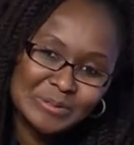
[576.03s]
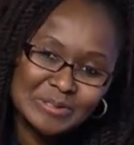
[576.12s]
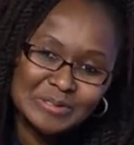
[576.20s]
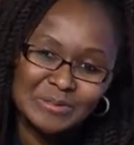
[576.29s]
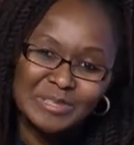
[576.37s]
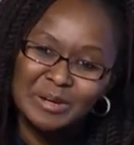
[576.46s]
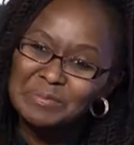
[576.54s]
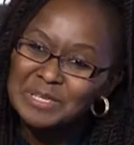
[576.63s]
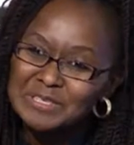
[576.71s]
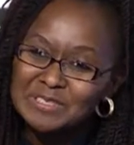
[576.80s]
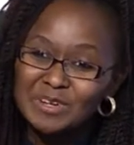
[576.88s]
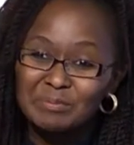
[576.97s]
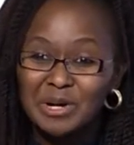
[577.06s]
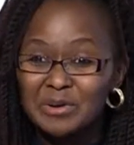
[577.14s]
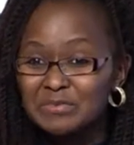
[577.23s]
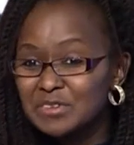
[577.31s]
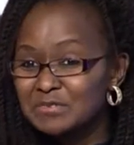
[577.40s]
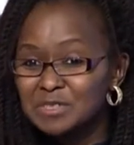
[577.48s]
So that means
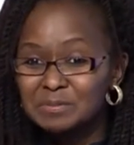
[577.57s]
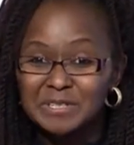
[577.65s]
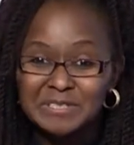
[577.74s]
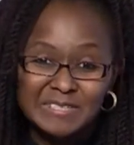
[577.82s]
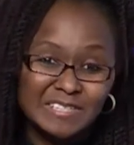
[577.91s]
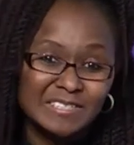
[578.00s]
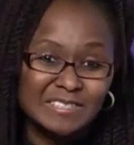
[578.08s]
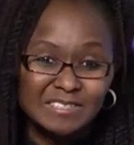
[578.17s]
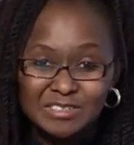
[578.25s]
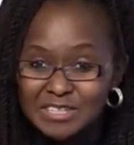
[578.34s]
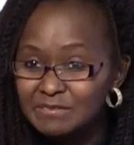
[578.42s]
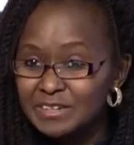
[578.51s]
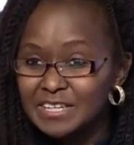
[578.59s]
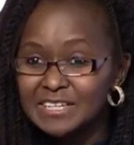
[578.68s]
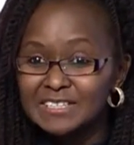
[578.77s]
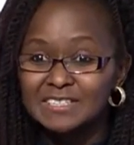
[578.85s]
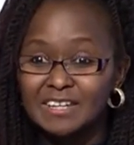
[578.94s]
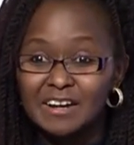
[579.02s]
about 50% never
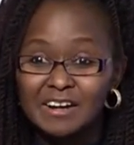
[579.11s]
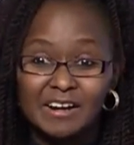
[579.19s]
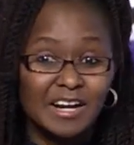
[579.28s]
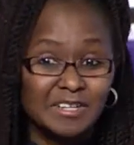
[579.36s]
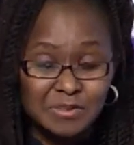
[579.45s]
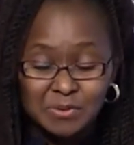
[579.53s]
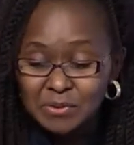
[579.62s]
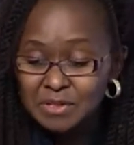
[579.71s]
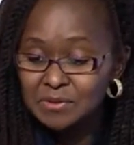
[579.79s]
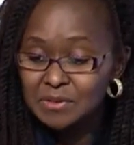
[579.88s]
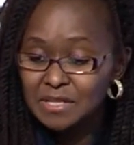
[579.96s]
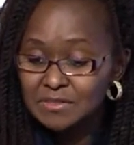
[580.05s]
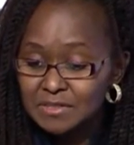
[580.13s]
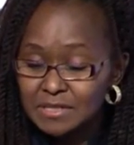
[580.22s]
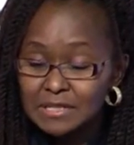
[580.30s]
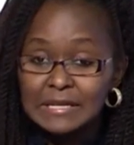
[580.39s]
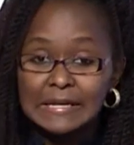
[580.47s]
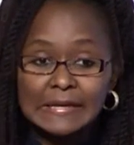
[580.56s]
get uh, high school
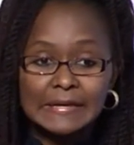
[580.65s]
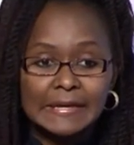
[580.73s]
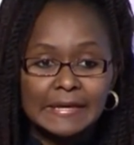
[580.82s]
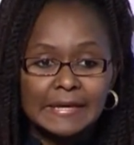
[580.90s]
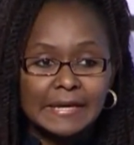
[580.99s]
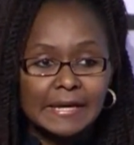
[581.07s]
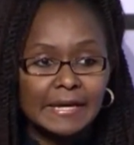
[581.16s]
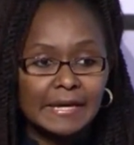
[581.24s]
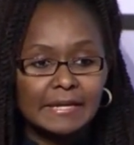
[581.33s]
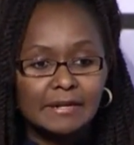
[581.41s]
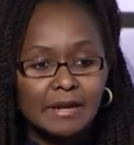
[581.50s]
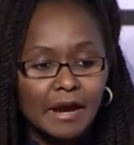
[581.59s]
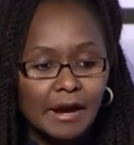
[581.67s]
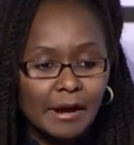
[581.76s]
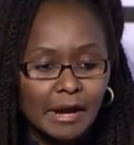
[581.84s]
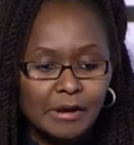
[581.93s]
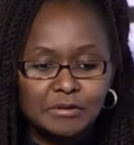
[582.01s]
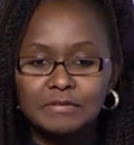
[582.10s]
education. And uh,
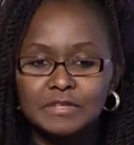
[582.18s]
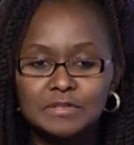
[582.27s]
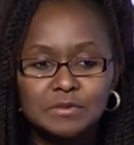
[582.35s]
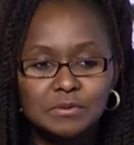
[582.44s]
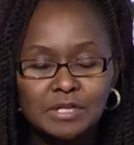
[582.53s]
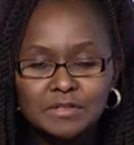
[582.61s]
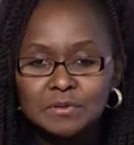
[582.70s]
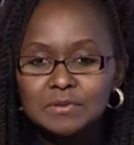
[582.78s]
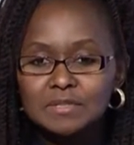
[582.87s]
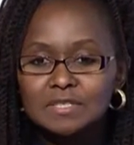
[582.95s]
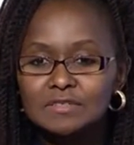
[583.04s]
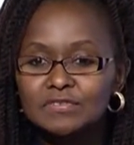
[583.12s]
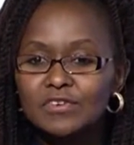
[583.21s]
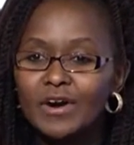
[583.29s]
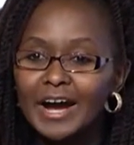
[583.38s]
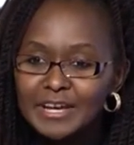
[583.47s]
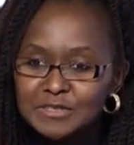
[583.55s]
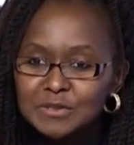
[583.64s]
out of the students who sit for
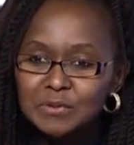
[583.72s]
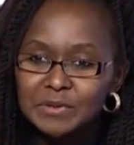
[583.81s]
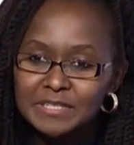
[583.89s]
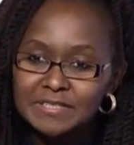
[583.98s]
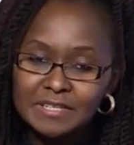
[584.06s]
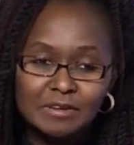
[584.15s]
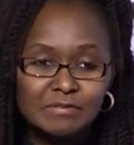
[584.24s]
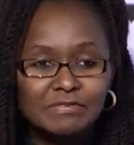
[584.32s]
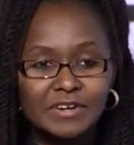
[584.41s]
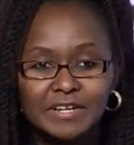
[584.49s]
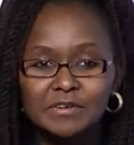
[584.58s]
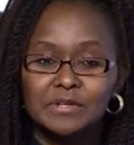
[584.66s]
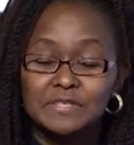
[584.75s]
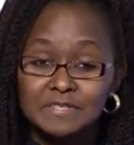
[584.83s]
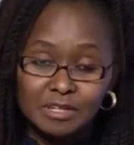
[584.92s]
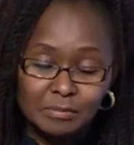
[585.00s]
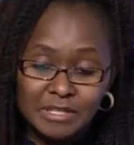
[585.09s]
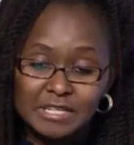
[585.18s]
high school exam, final
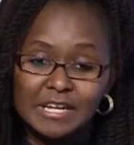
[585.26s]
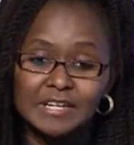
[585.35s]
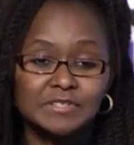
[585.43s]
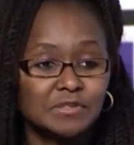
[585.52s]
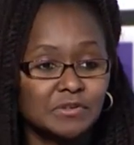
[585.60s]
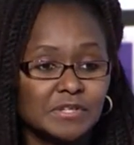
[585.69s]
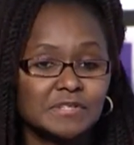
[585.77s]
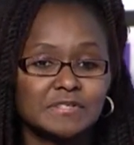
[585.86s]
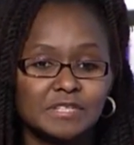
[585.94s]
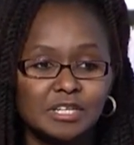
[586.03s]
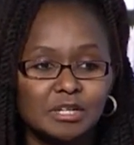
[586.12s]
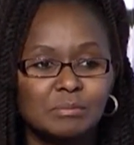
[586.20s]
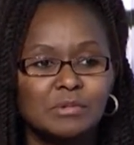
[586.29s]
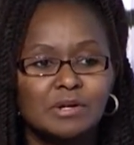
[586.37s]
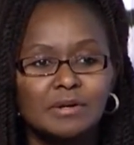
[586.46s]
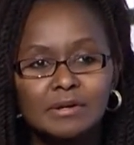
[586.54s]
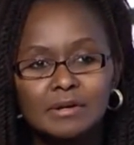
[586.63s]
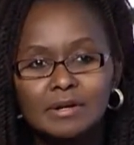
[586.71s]
exam, the national exam,
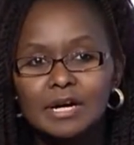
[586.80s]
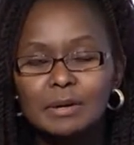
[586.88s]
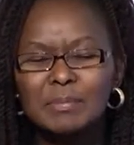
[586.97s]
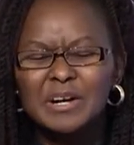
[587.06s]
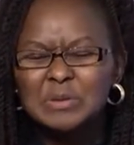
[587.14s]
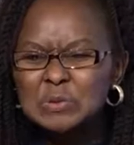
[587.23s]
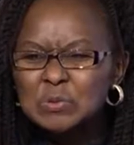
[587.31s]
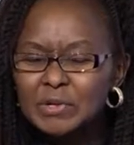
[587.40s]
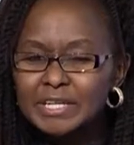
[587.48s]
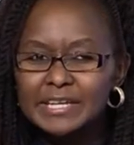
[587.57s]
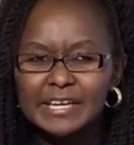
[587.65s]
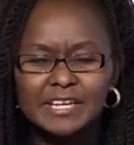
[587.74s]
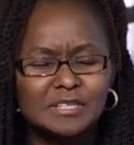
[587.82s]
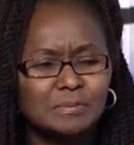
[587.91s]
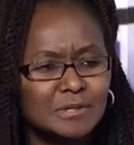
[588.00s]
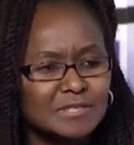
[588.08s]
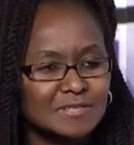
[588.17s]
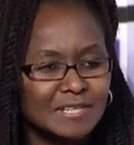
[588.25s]
about
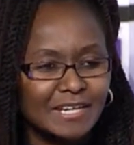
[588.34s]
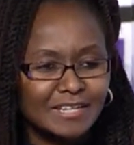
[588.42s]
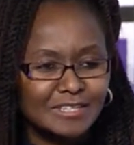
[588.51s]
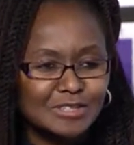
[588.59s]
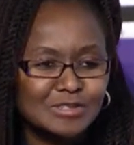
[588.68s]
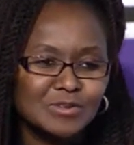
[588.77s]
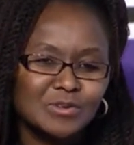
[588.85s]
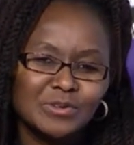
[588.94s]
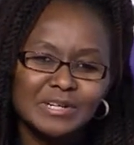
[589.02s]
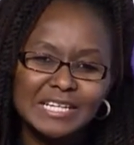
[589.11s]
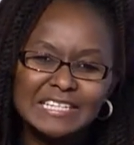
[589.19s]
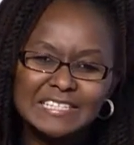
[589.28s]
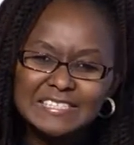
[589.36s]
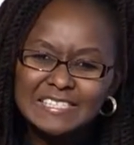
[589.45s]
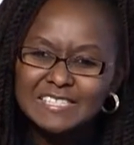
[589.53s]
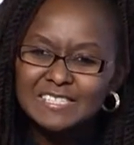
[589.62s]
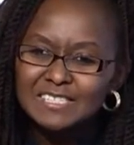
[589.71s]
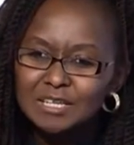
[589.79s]
28% score at least a
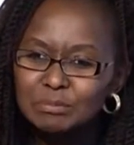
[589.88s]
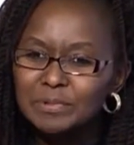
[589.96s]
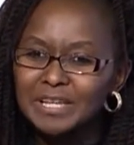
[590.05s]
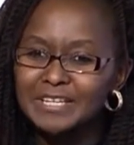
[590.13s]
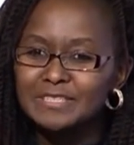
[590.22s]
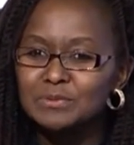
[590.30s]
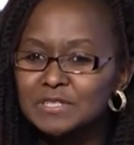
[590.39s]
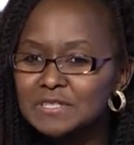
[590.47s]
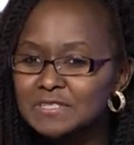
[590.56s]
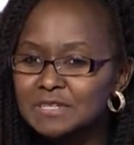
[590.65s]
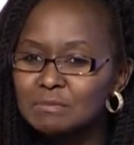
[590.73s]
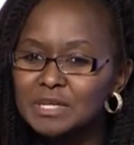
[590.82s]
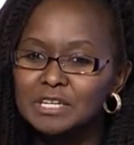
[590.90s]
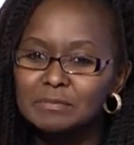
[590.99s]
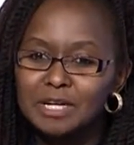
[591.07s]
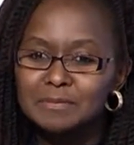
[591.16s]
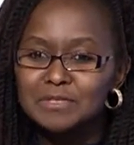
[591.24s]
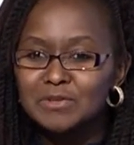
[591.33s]
C+, plus, which is the
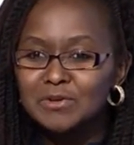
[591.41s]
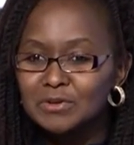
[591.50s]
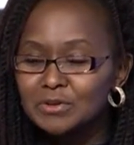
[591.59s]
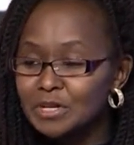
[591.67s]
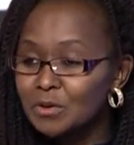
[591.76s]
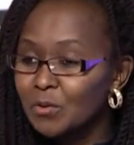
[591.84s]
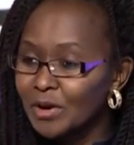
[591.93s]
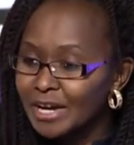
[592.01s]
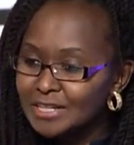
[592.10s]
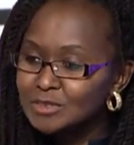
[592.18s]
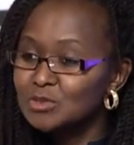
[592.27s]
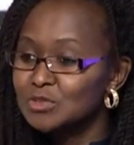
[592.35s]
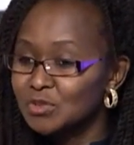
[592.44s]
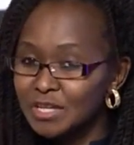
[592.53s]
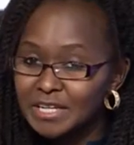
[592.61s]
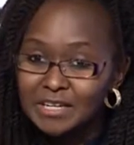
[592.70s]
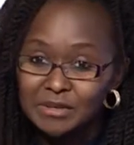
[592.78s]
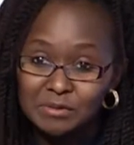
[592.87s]
minimum score required to
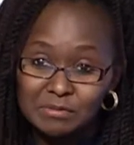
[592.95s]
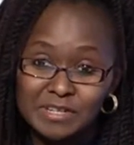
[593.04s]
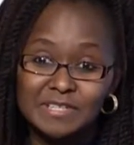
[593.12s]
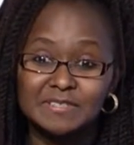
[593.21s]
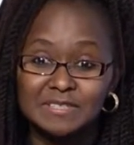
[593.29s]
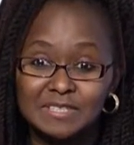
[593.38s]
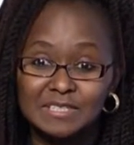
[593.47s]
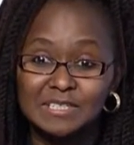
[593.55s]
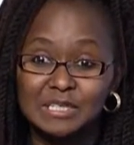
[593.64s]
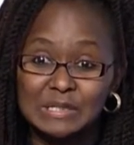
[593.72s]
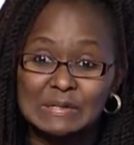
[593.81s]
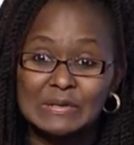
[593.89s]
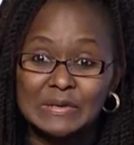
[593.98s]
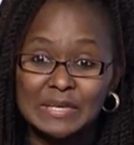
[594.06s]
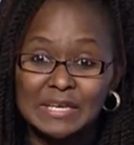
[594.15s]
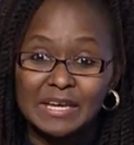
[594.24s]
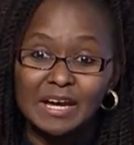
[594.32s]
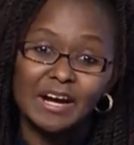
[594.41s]
join a university.
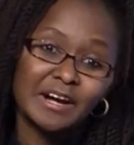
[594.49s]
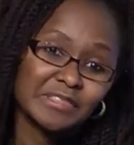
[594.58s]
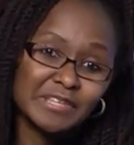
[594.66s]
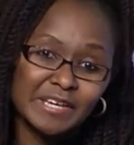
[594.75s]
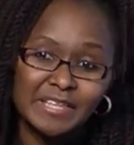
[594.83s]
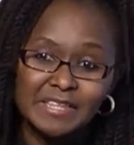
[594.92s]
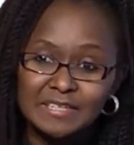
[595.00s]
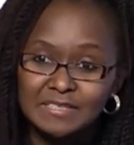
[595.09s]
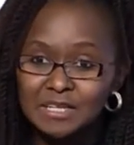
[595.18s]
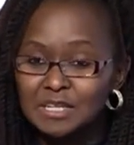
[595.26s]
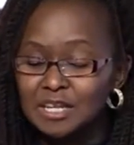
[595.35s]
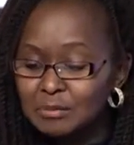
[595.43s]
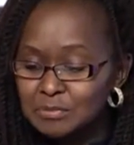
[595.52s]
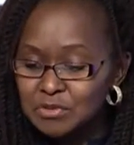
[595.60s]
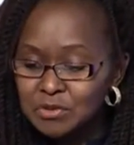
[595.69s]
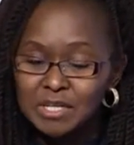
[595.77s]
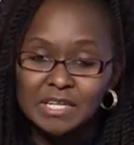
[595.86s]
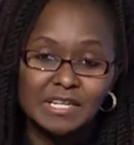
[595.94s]
Uh, the others end up
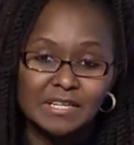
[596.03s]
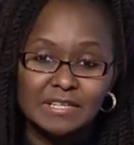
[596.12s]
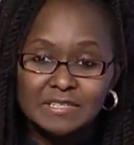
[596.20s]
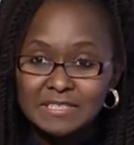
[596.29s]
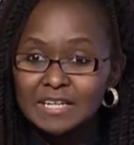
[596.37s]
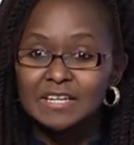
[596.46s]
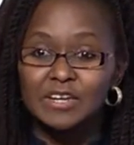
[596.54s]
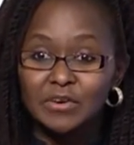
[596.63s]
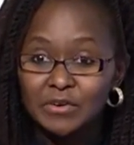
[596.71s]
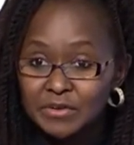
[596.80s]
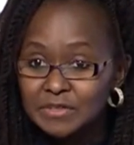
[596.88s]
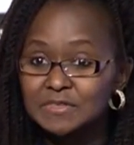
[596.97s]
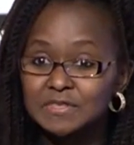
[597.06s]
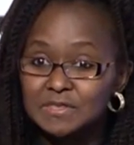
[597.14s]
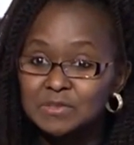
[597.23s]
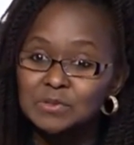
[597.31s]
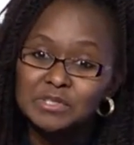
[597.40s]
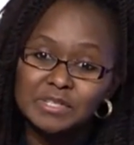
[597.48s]
joining technical
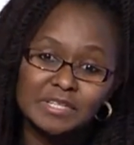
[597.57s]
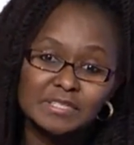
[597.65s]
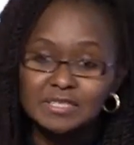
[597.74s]
institutions.